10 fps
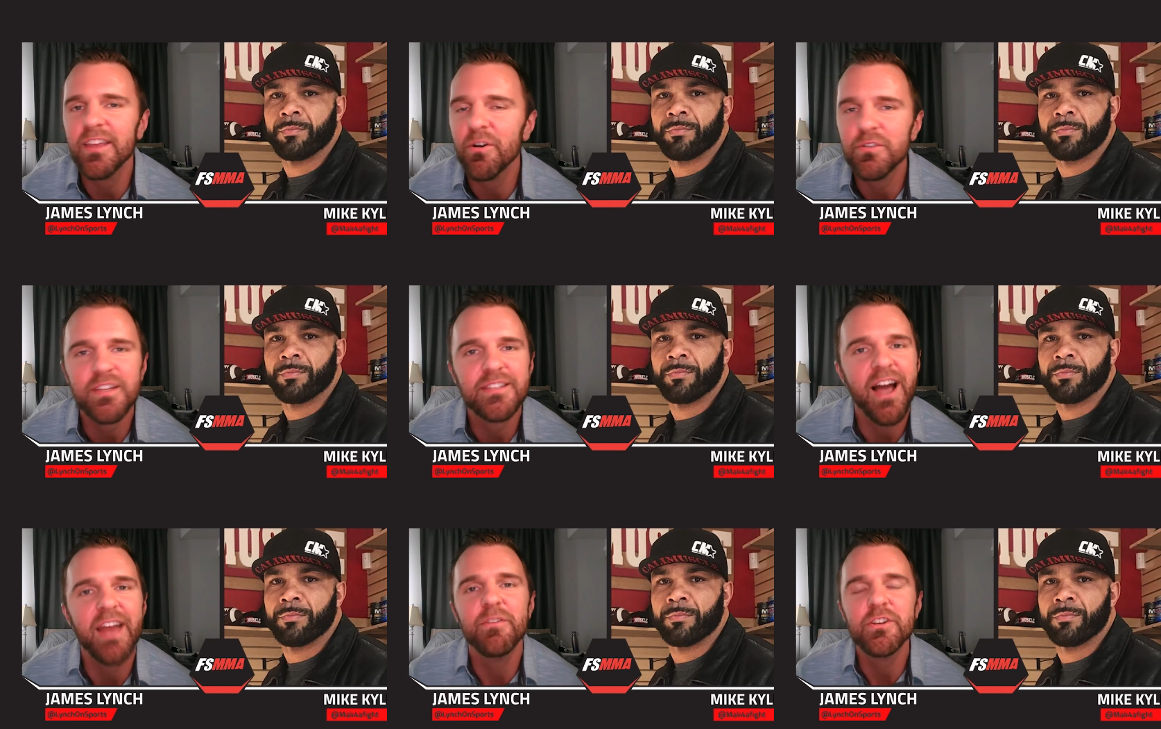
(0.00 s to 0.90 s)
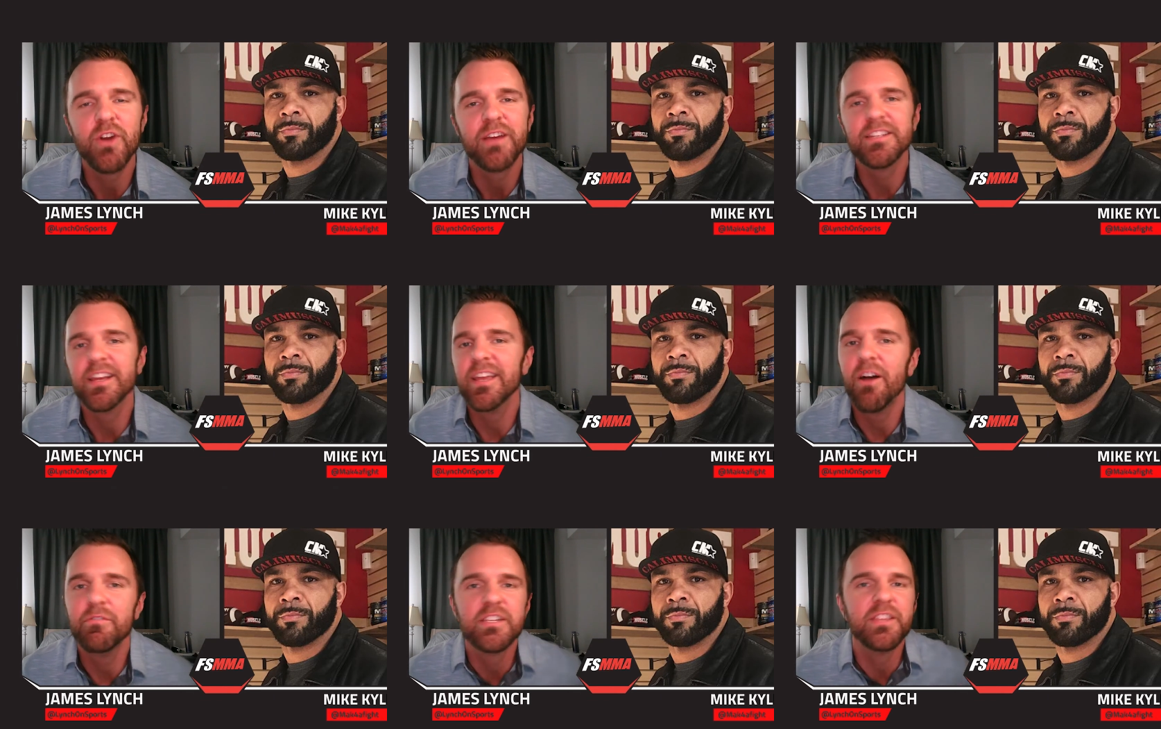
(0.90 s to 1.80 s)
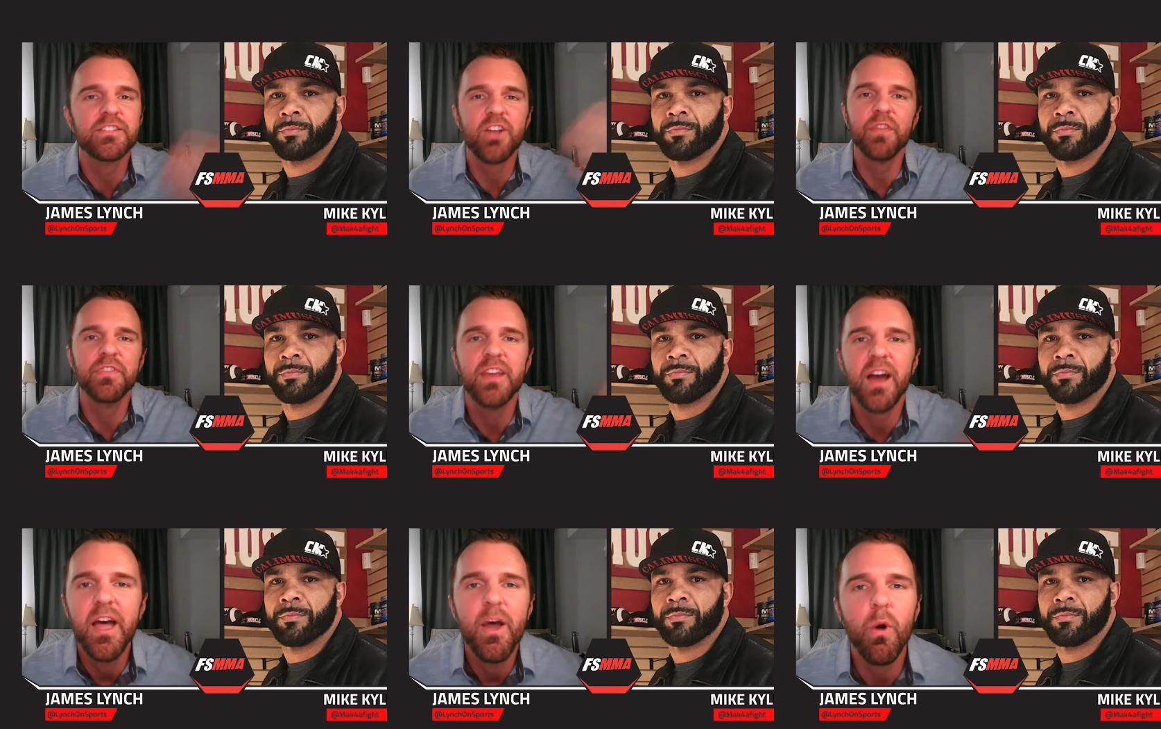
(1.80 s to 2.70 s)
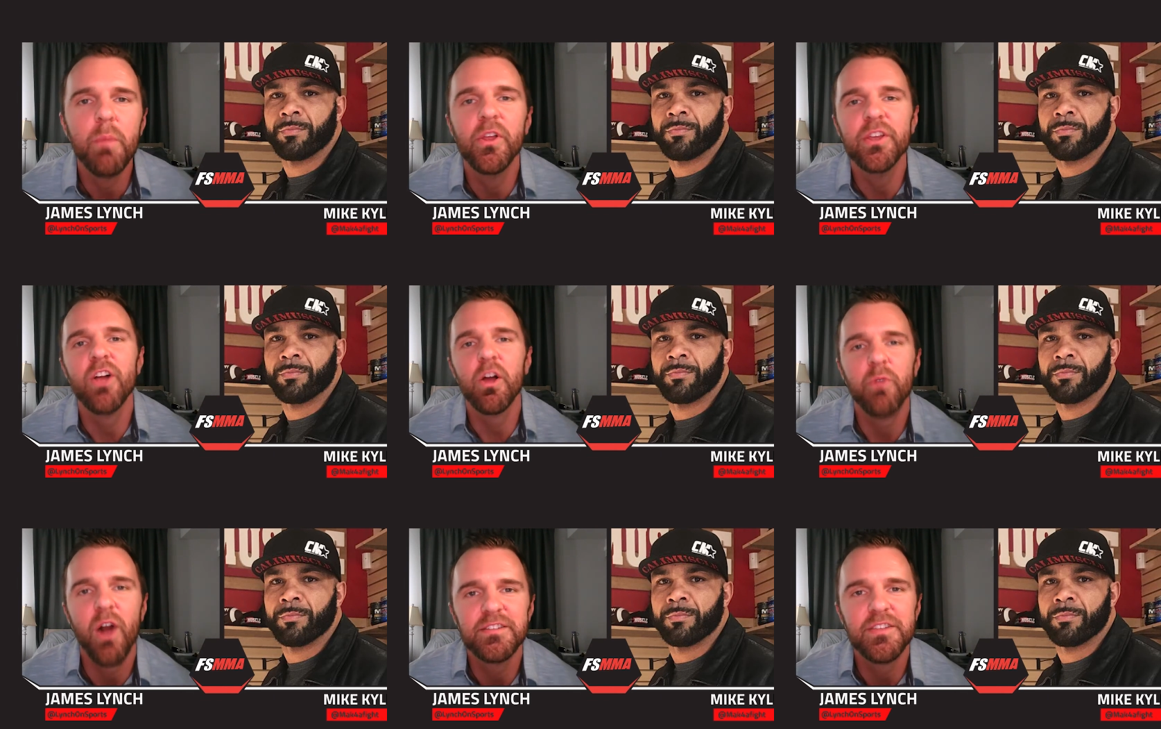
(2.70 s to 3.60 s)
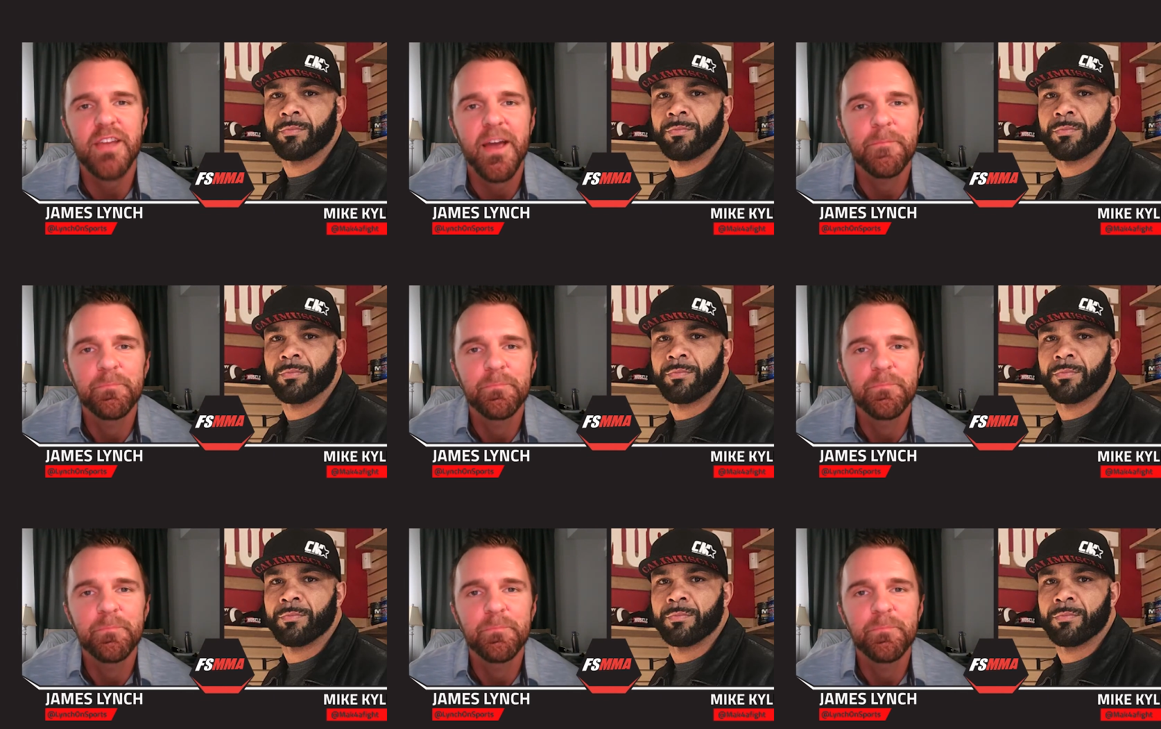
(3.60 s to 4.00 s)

Speaker 1: know, it's, it's kind of interesting, and obviously that's got the uh, one million dollar prize at the end.